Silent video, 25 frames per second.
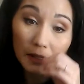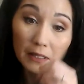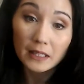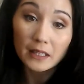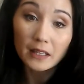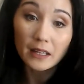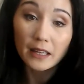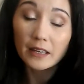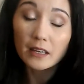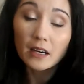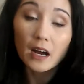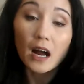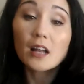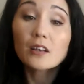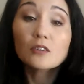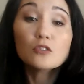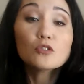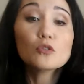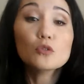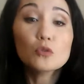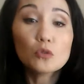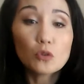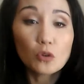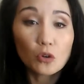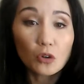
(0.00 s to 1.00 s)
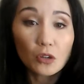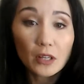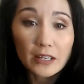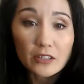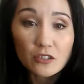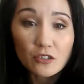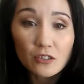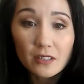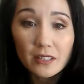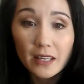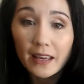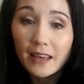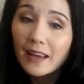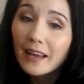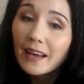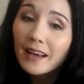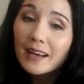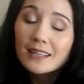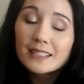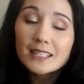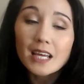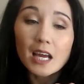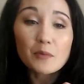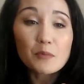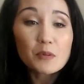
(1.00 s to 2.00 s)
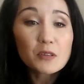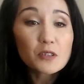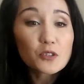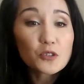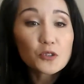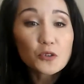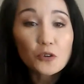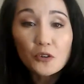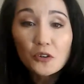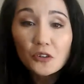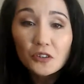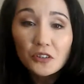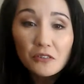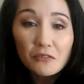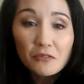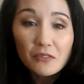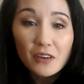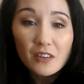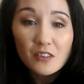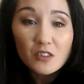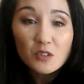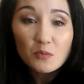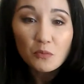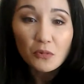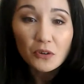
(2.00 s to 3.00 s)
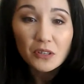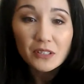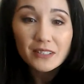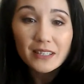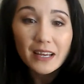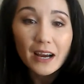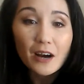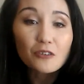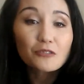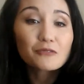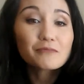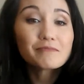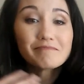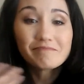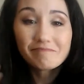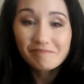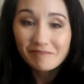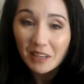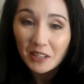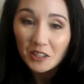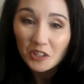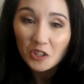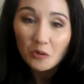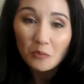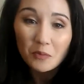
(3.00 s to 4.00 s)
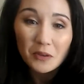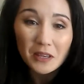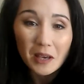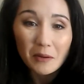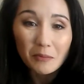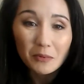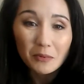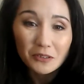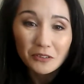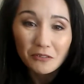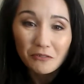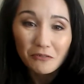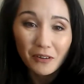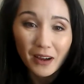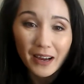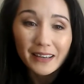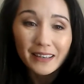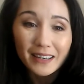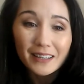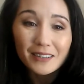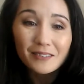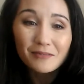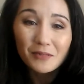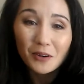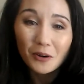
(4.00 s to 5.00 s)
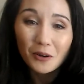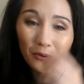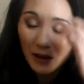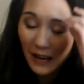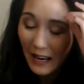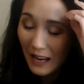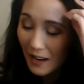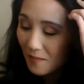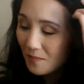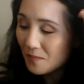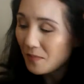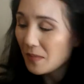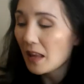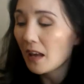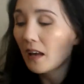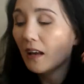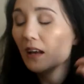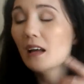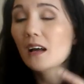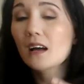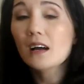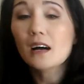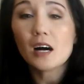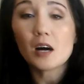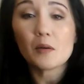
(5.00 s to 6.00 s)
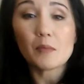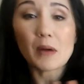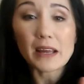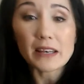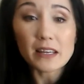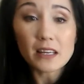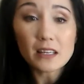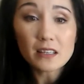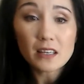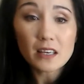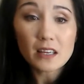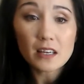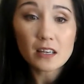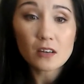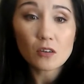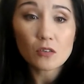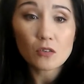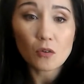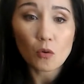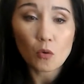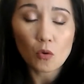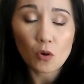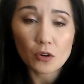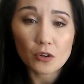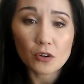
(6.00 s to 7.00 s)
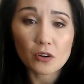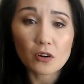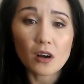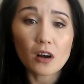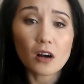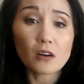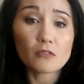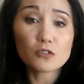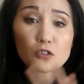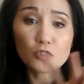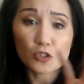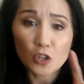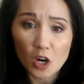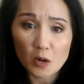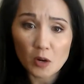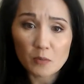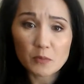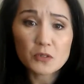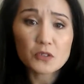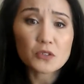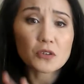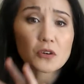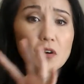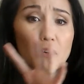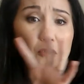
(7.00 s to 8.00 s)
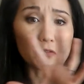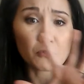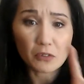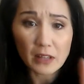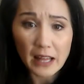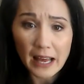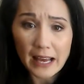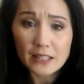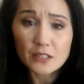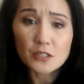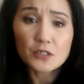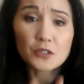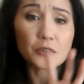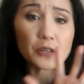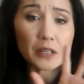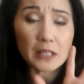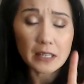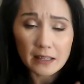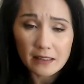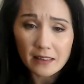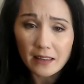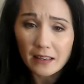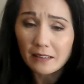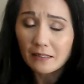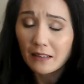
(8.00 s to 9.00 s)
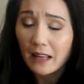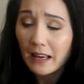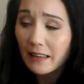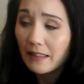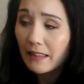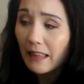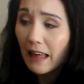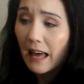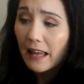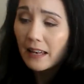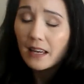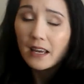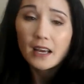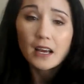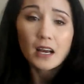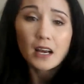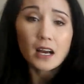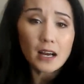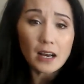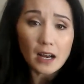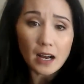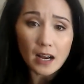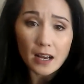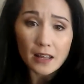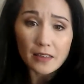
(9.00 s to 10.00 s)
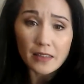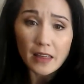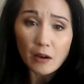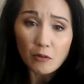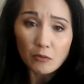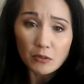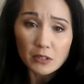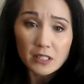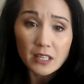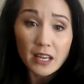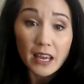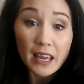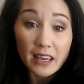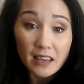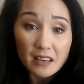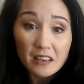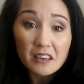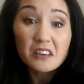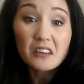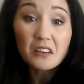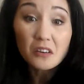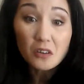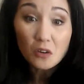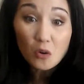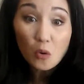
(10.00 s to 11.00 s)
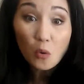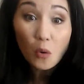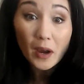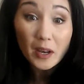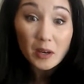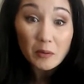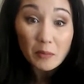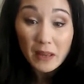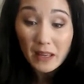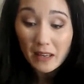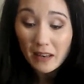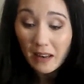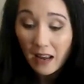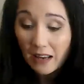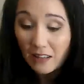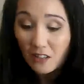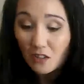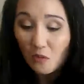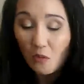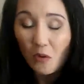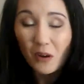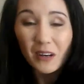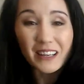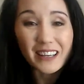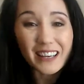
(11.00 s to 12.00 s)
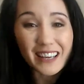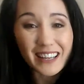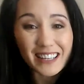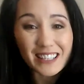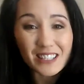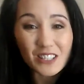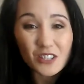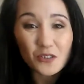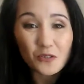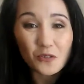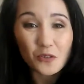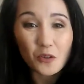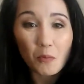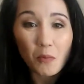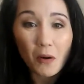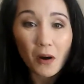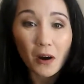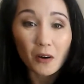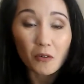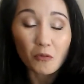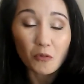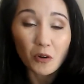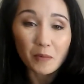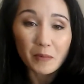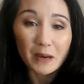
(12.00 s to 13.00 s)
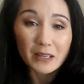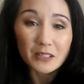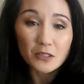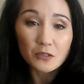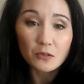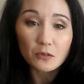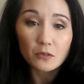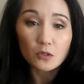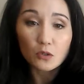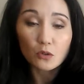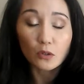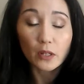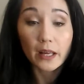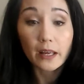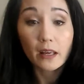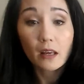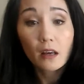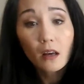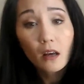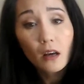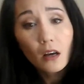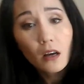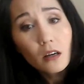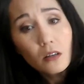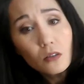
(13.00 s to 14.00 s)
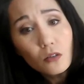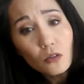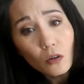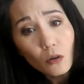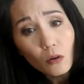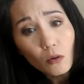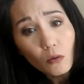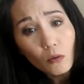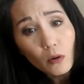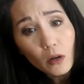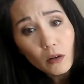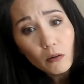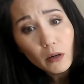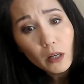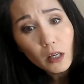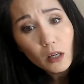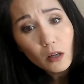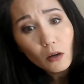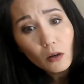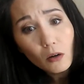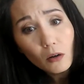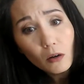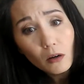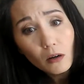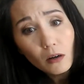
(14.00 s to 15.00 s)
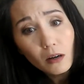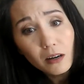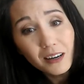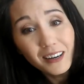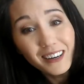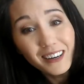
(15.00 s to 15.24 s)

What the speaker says: like on Google, I should say. Type in circle of fifths printout and you'll be able to find it, okay? I didn't get an order of sharps or flats or anything like that. That would take quite a bit. I just want to get into the part where my students are like, so what do we do?